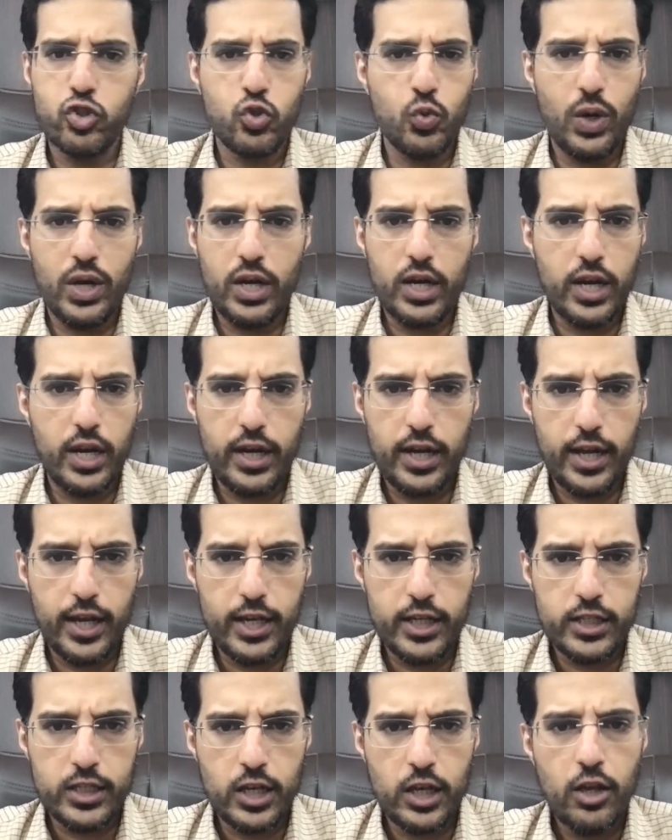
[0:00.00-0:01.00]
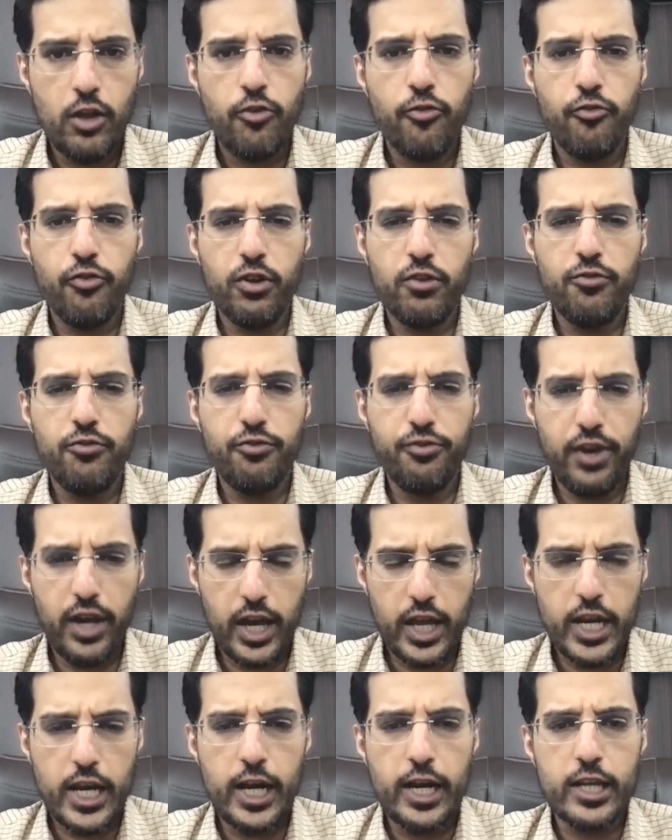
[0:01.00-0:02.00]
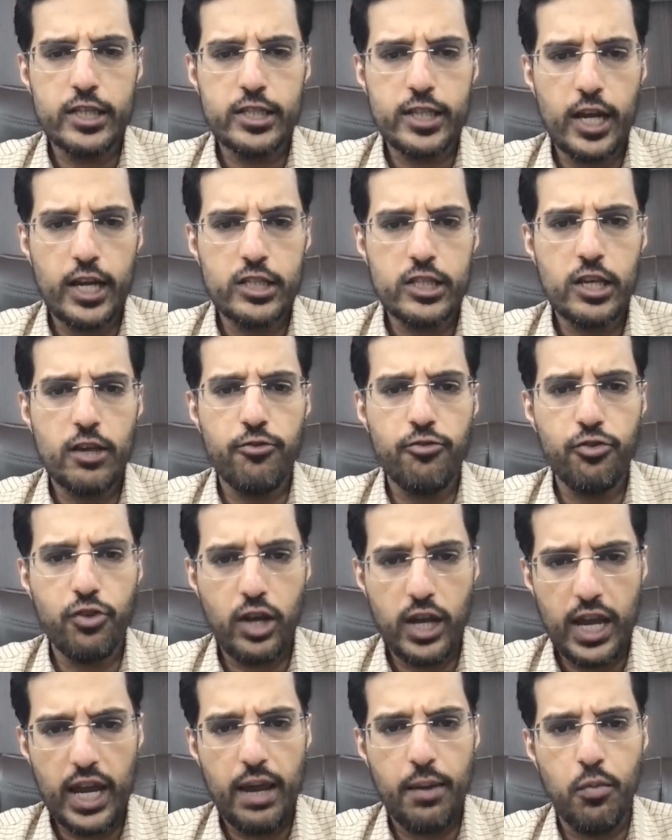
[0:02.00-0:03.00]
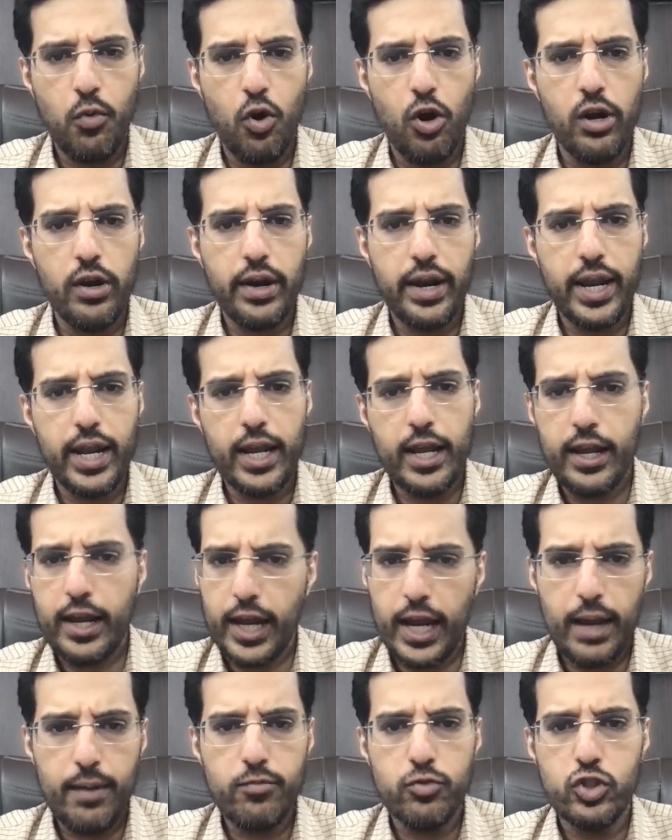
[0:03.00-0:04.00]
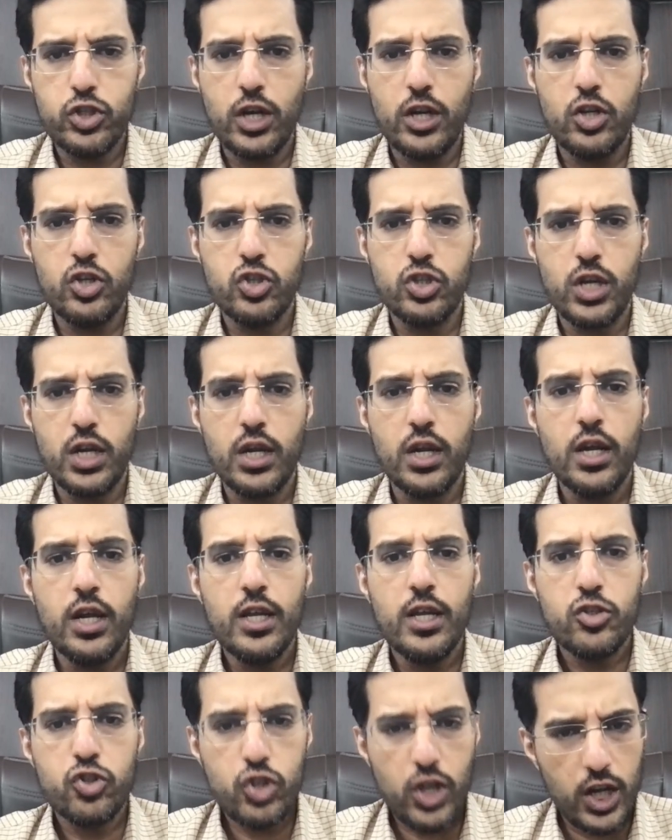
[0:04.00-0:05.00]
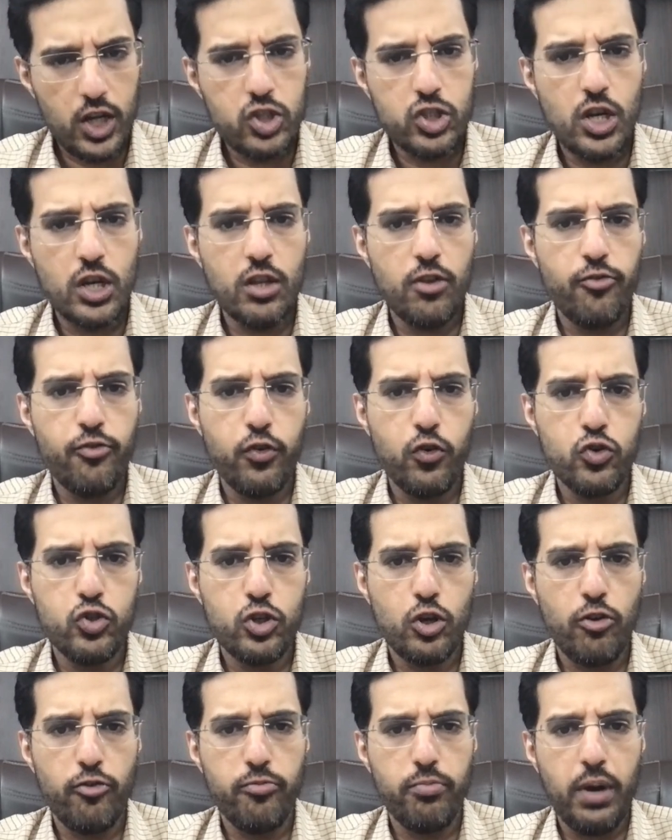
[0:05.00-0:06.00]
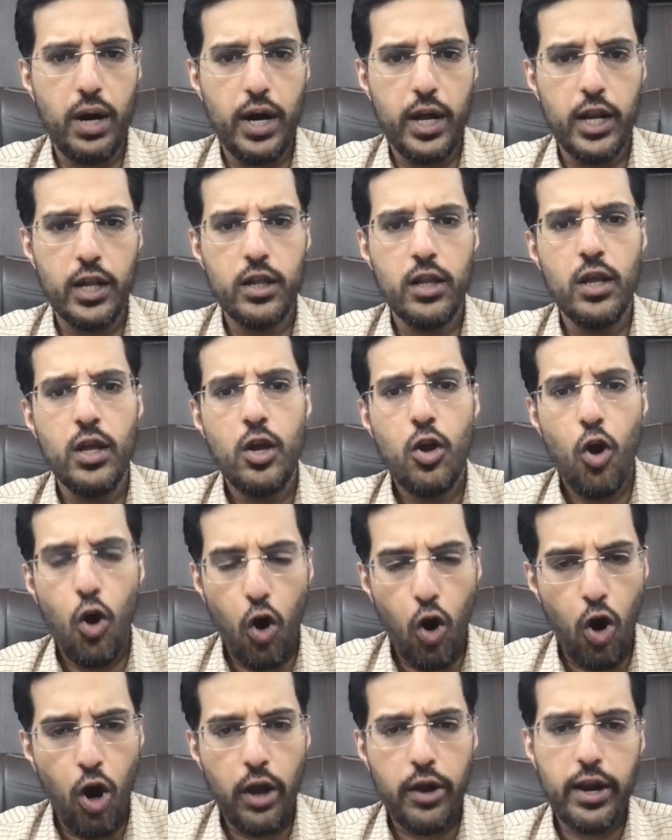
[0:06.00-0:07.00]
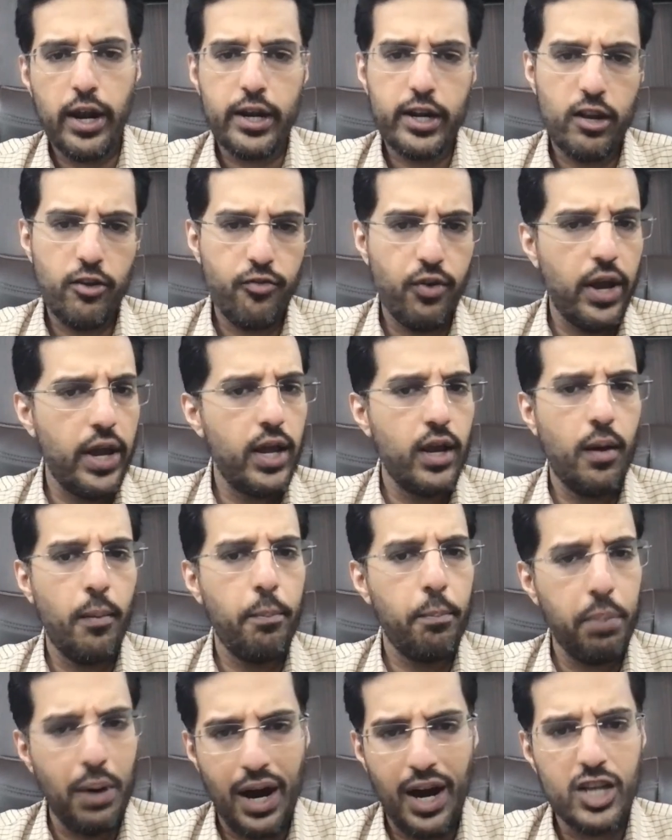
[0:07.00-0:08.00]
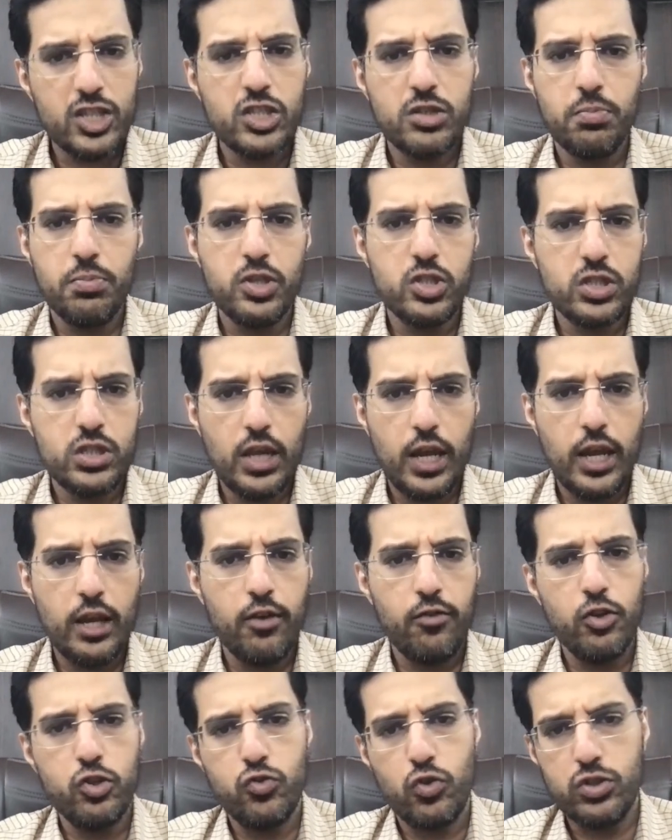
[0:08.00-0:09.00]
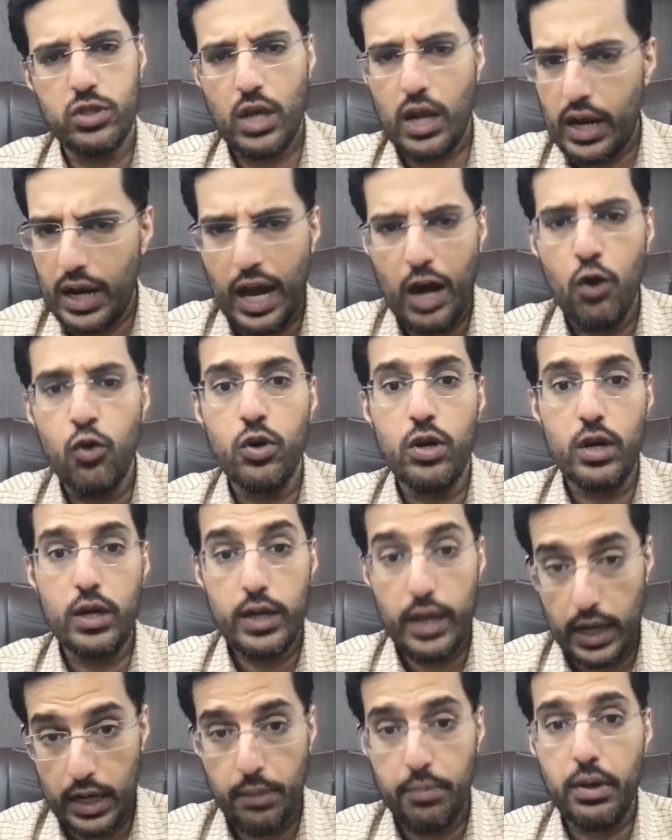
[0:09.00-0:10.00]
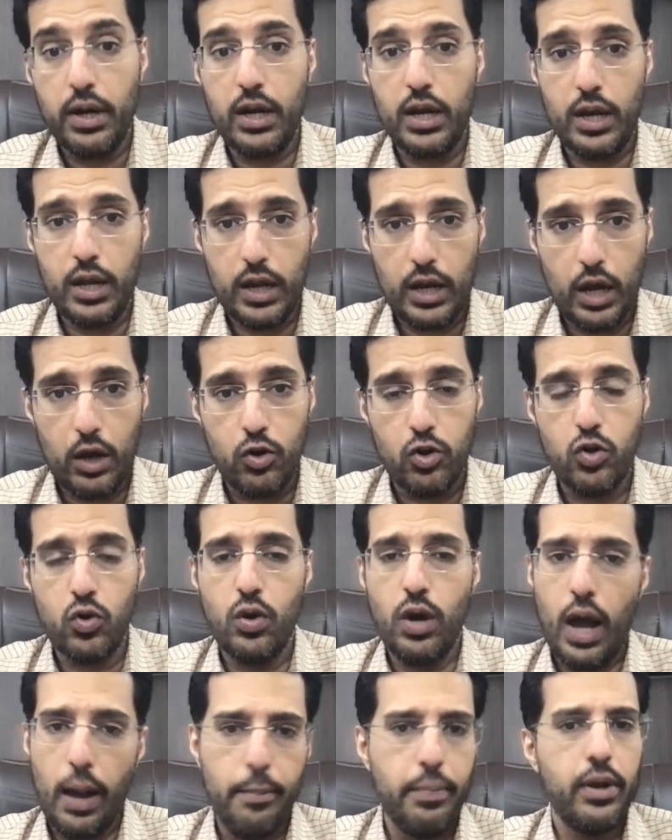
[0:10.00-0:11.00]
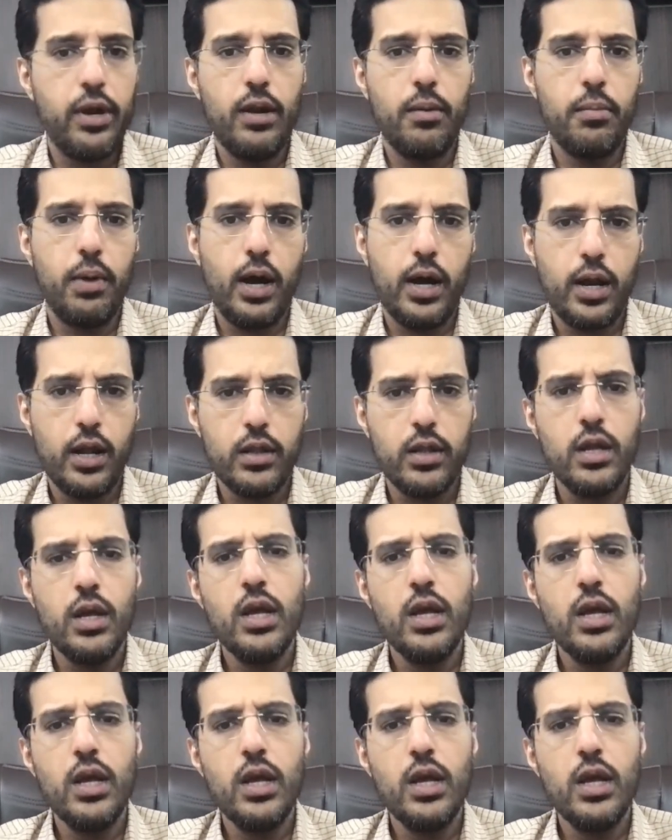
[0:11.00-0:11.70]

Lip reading: 20 days with very decisive, game altering, game changing, changing the future of Bharat, or rectifying a past mistake which was allowed, deliberately allowed to happen in Bharat.